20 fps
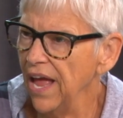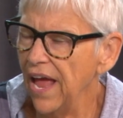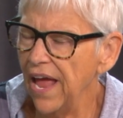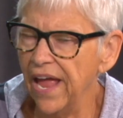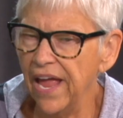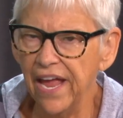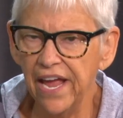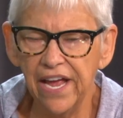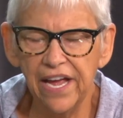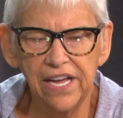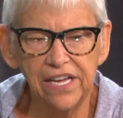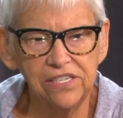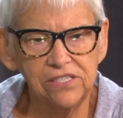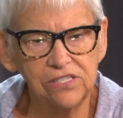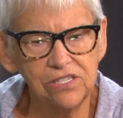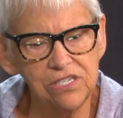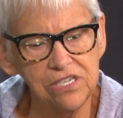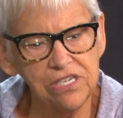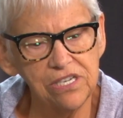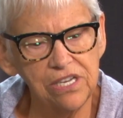
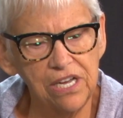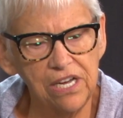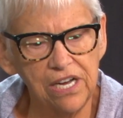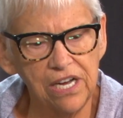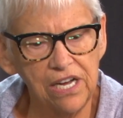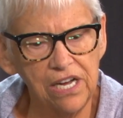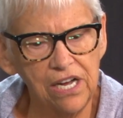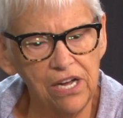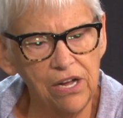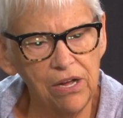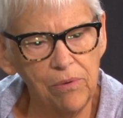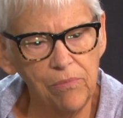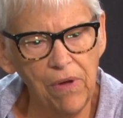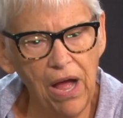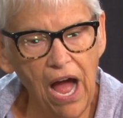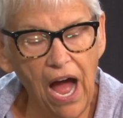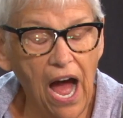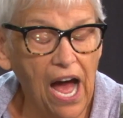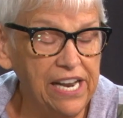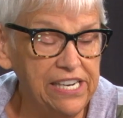And
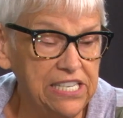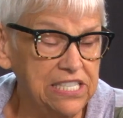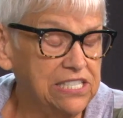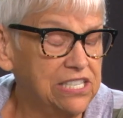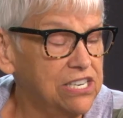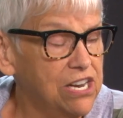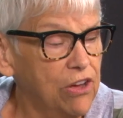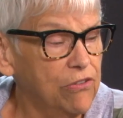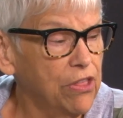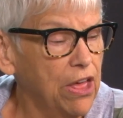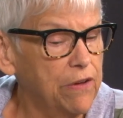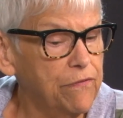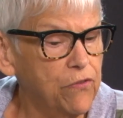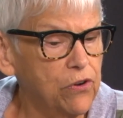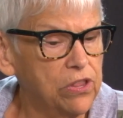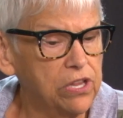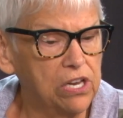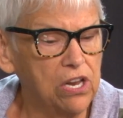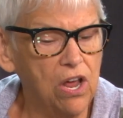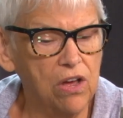I didn't know that for
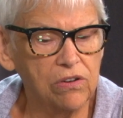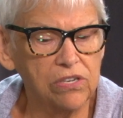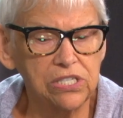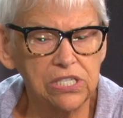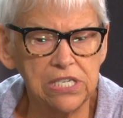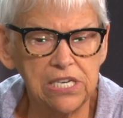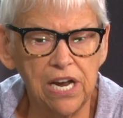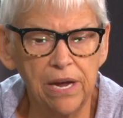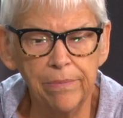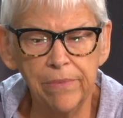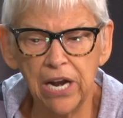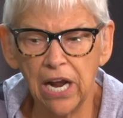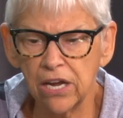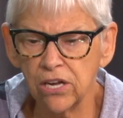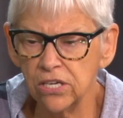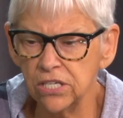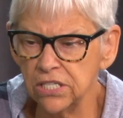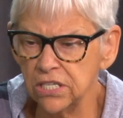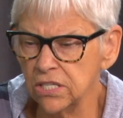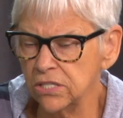the longest time, and I
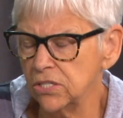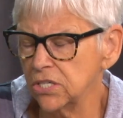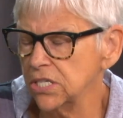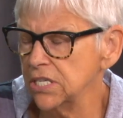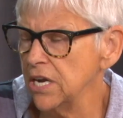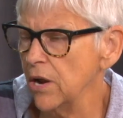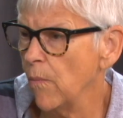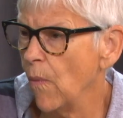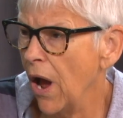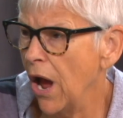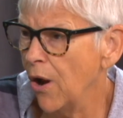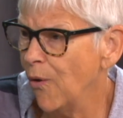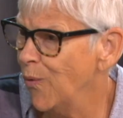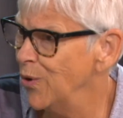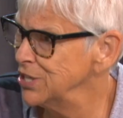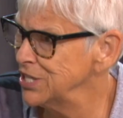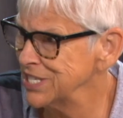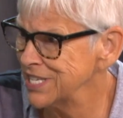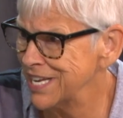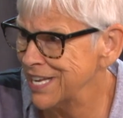couldn't understand why I
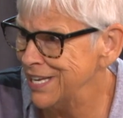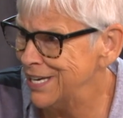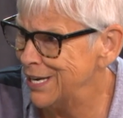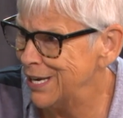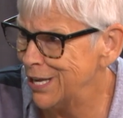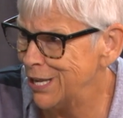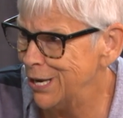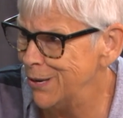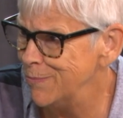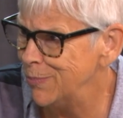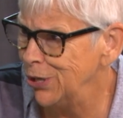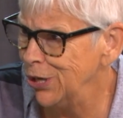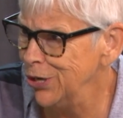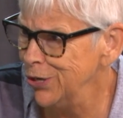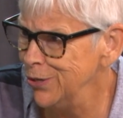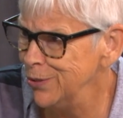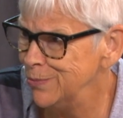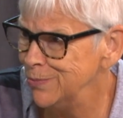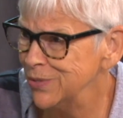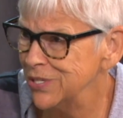wasn't getting any
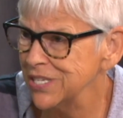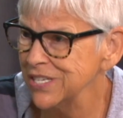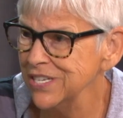blooms.